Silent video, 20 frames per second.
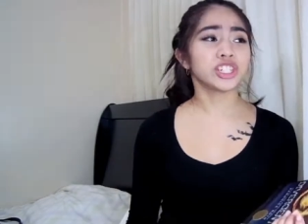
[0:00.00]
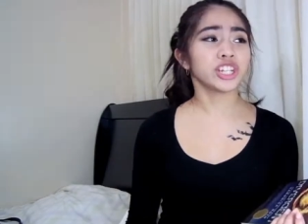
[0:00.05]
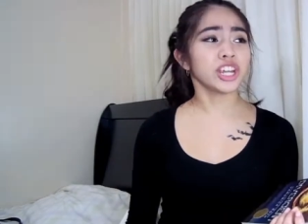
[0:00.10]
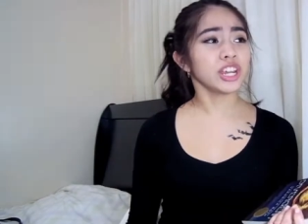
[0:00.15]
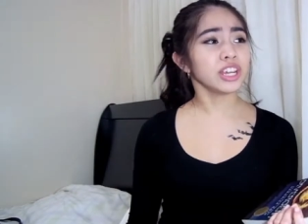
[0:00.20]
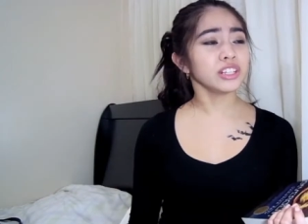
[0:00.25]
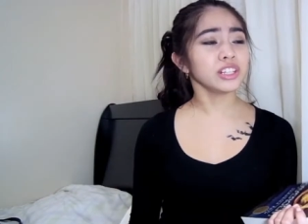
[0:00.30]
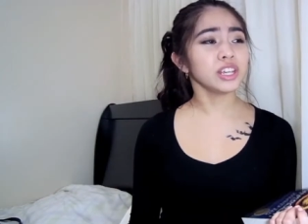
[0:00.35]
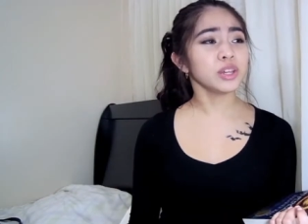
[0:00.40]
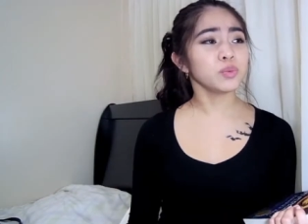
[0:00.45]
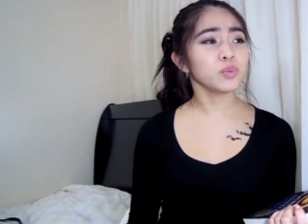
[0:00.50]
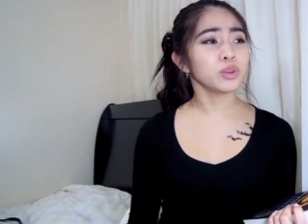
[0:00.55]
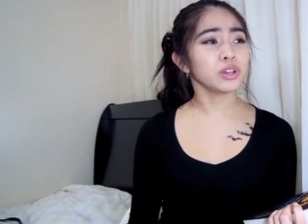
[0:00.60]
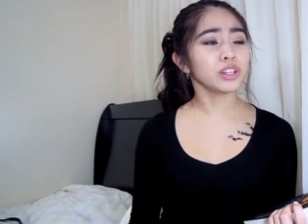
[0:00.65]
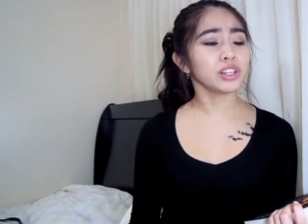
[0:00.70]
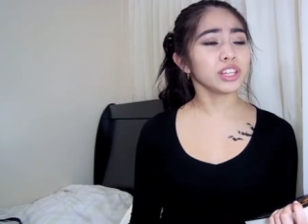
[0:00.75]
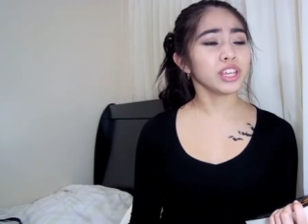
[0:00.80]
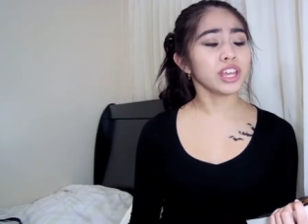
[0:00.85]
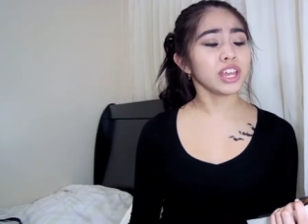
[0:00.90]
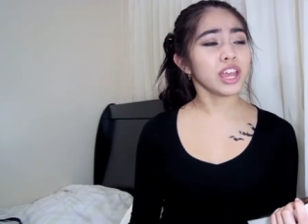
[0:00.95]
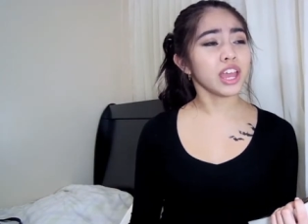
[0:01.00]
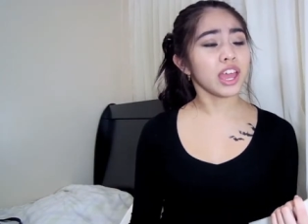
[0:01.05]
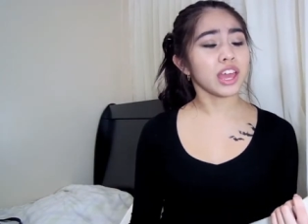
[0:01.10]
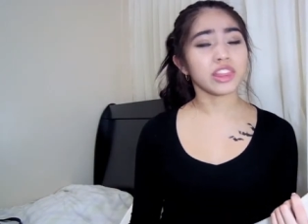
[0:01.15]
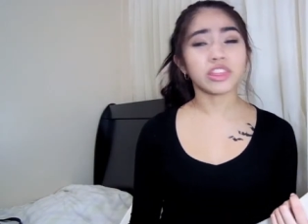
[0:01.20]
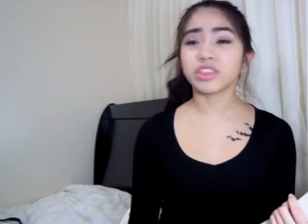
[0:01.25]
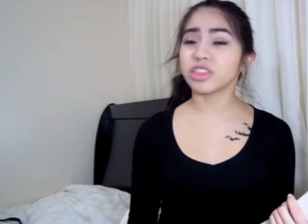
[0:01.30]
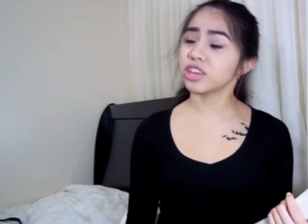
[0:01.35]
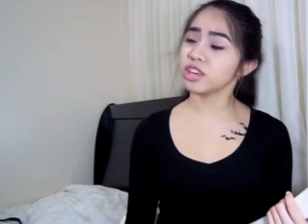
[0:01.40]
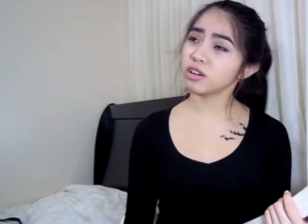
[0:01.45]
Shailene Woodley
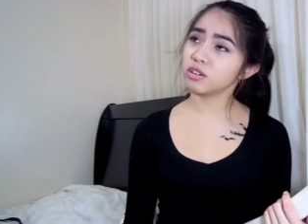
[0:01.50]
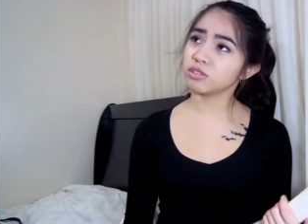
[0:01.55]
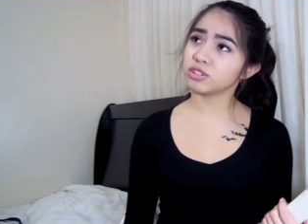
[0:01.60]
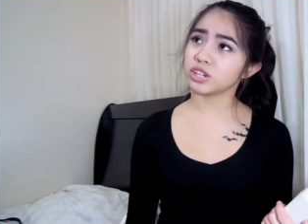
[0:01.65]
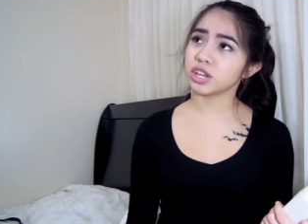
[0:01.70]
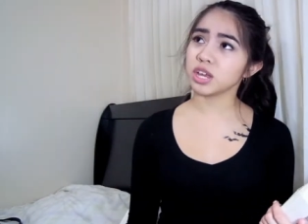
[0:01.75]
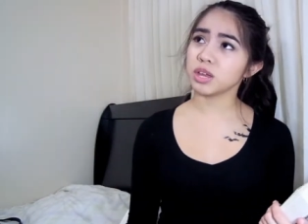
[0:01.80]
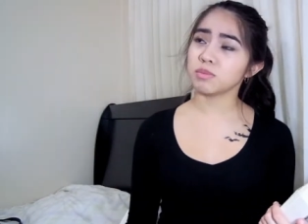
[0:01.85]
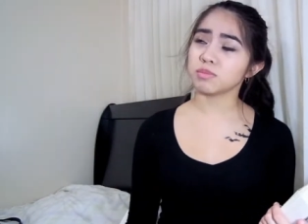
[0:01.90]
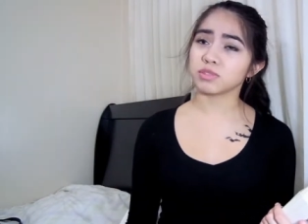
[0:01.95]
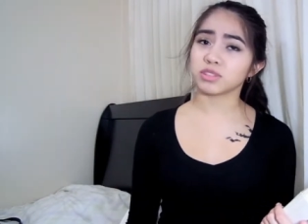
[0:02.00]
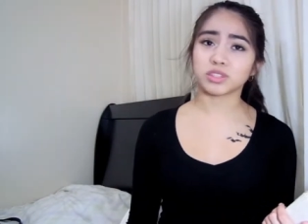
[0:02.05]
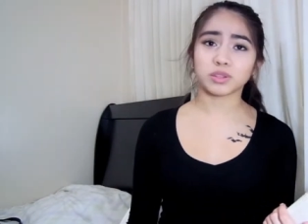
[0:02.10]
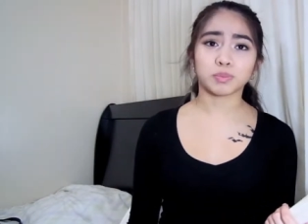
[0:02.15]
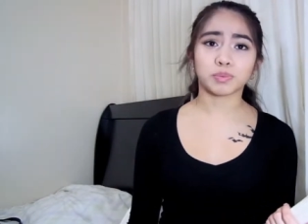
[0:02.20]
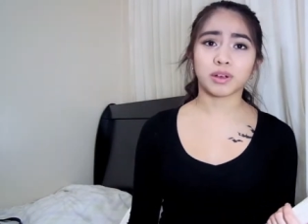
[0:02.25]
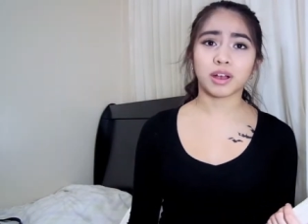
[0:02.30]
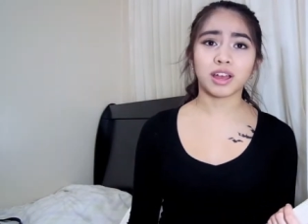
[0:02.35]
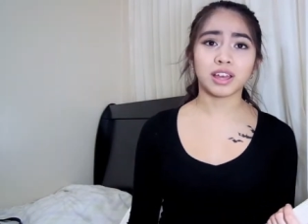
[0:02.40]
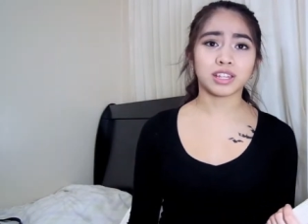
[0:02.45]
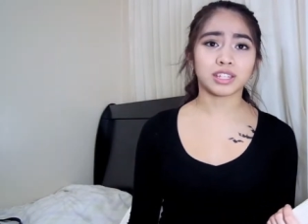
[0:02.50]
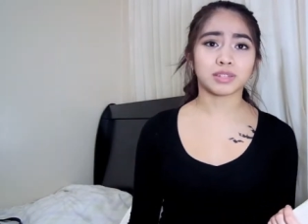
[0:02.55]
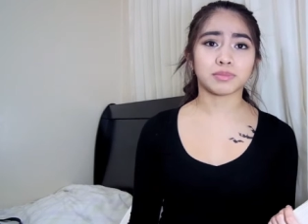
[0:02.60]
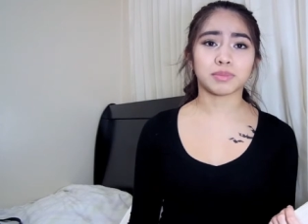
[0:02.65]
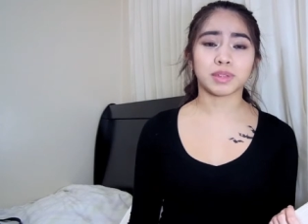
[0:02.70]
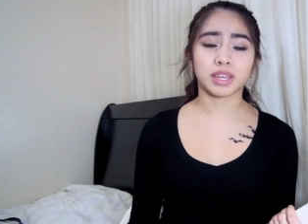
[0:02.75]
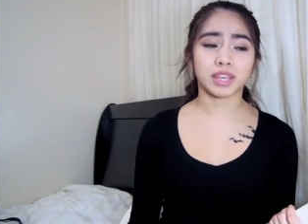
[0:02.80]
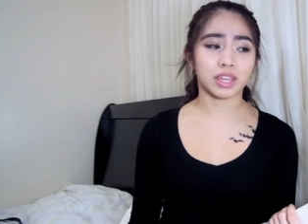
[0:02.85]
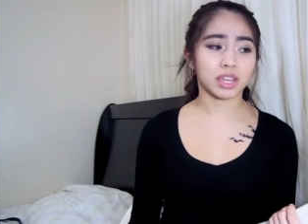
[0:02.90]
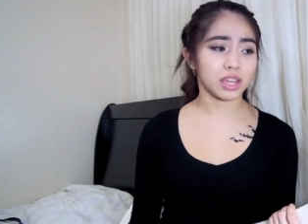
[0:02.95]
and Theo James surprised
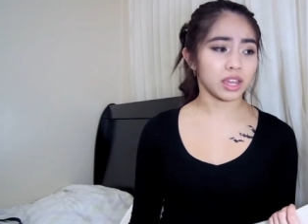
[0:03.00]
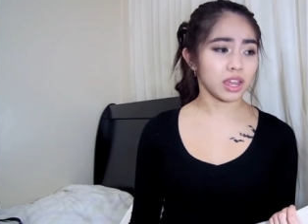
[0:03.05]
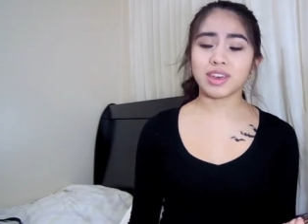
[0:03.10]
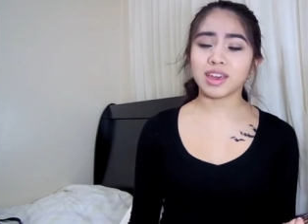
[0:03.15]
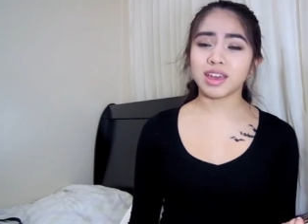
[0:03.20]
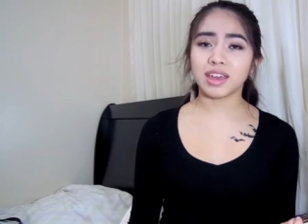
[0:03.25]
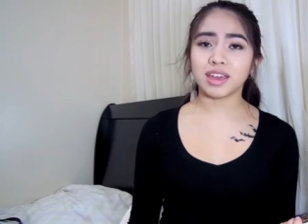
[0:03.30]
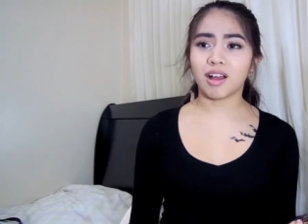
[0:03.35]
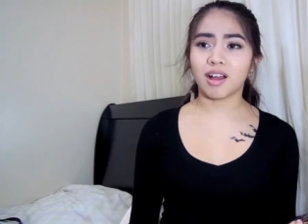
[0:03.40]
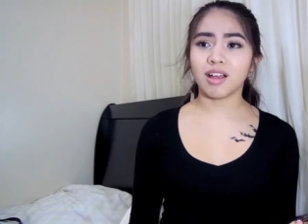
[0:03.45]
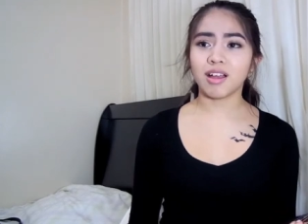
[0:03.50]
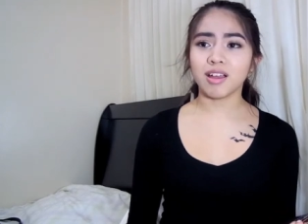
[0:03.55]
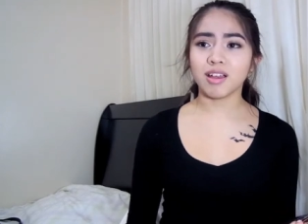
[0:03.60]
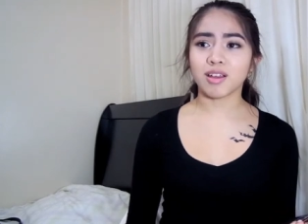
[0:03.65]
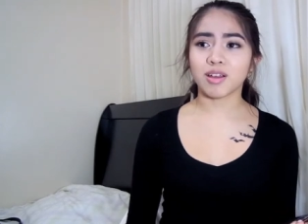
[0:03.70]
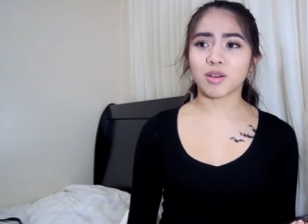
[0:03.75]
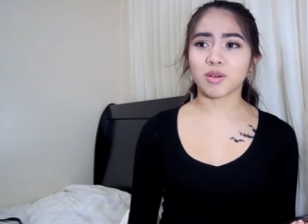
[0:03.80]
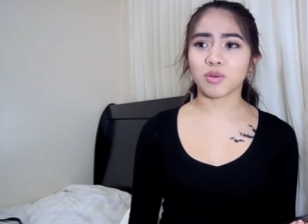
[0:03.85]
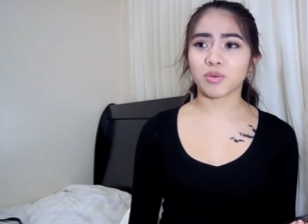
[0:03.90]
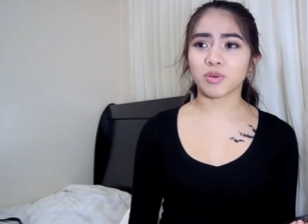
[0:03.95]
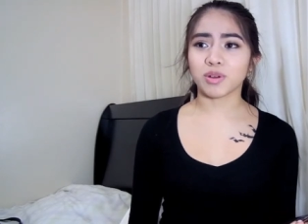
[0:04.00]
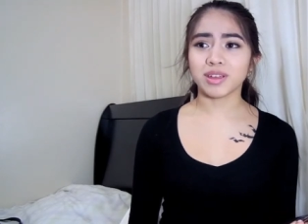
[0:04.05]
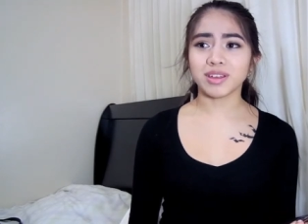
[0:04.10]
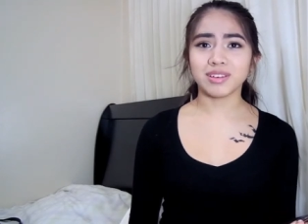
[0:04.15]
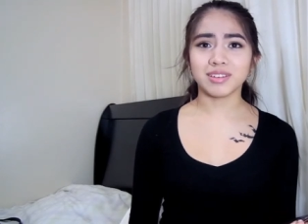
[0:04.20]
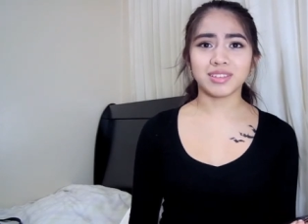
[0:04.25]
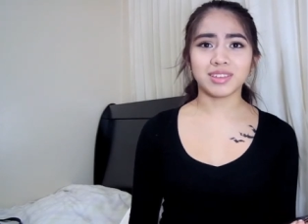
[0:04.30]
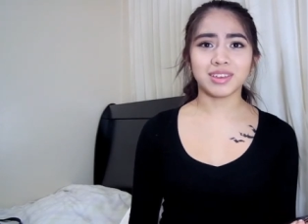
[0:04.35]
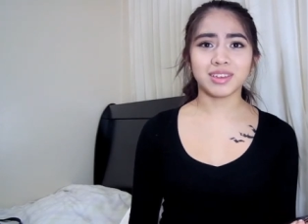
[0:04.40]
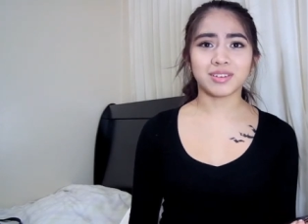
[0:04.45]
me. They are
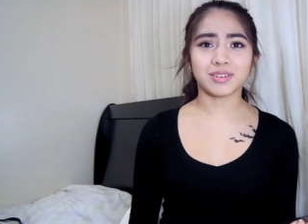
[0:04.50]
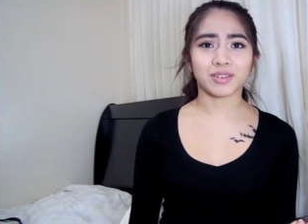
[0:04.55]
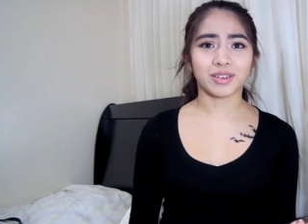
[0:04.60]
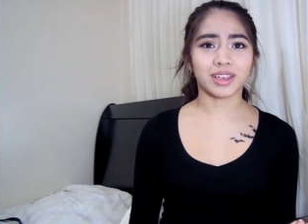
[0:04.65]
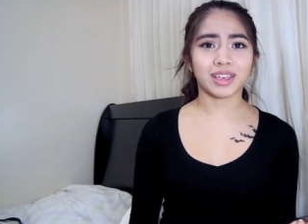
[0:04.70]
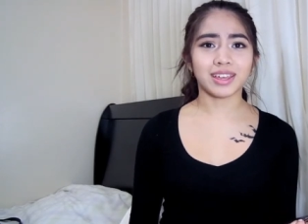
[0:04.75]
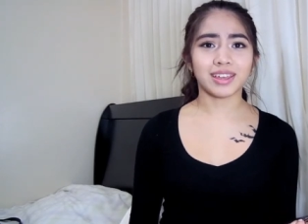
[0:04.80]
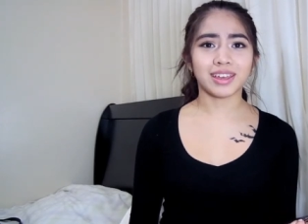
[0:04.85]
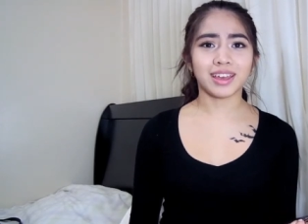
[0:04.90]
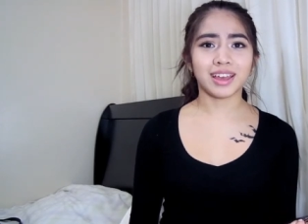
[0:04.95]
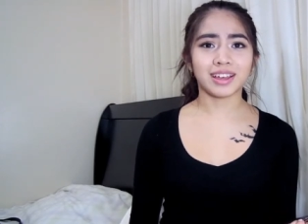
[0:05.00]
really great